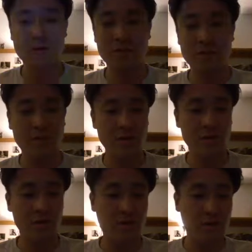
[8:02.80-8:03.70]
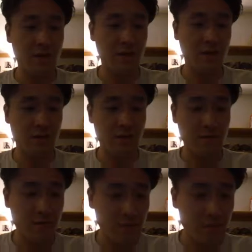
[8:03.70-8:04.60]
what we got.
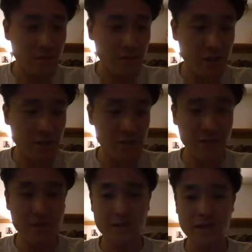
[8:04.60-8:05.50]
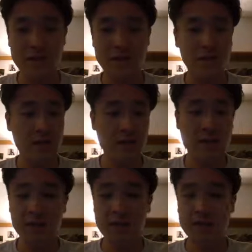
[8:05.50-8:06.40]
Node.js again.
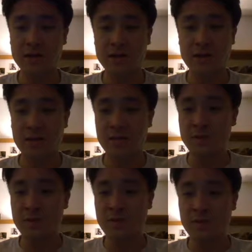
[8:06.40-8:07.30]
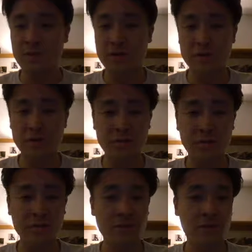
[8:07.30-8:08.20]
I'm sorry for being so
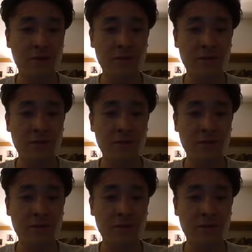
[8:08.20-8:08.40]
violent with the